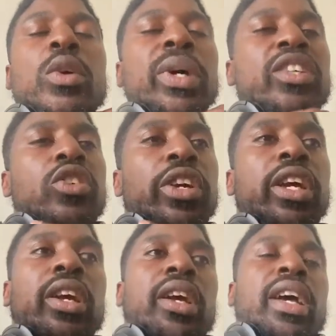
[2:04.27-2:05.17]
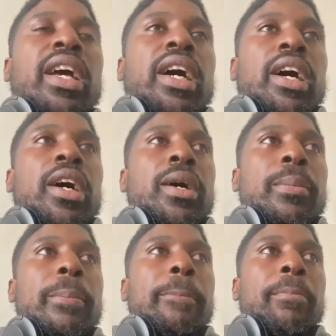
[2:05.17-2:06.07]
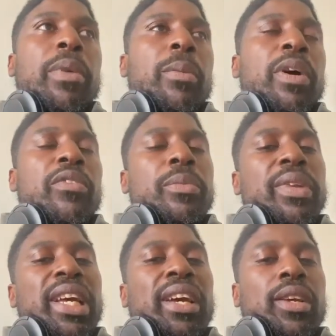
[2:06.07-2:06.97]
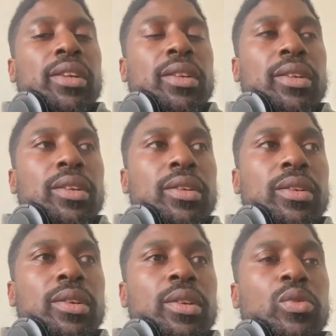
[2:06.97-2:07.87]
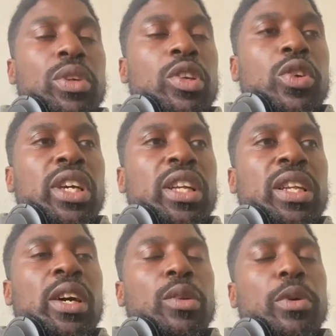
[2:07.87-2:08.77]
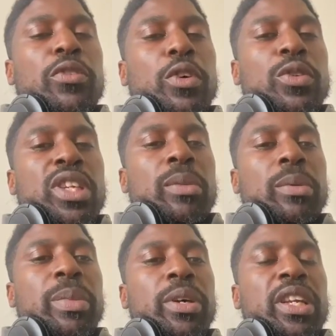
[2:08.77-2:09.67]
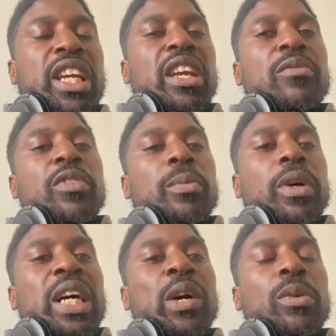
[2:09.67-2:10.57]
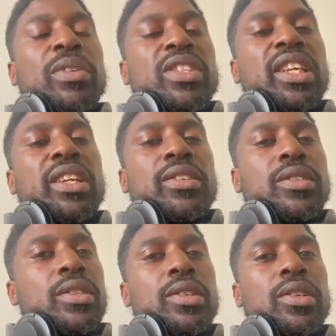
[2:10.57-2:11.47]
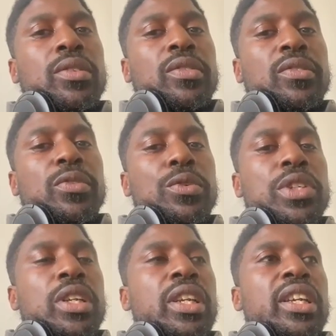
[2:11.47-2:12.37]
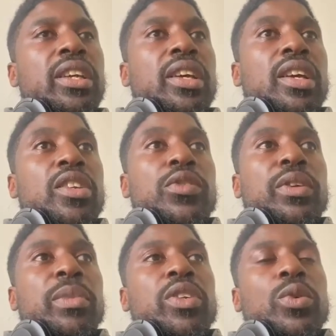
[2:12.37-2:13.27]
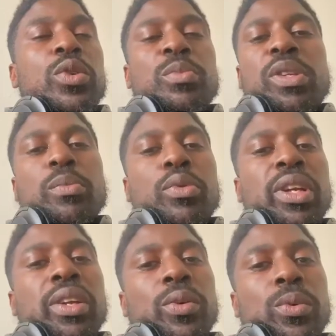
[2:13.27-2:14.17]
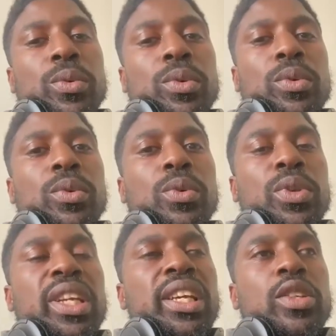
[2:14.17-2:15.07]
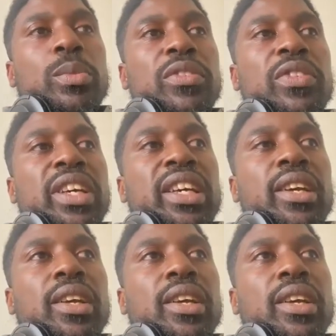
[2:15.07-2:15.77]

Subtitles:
Sorry. But apart from that, when you look at how both goals came about, they came from our mistakes. And unfortunately, Tuit Mitchell, who's been brilliant all year, to be fair,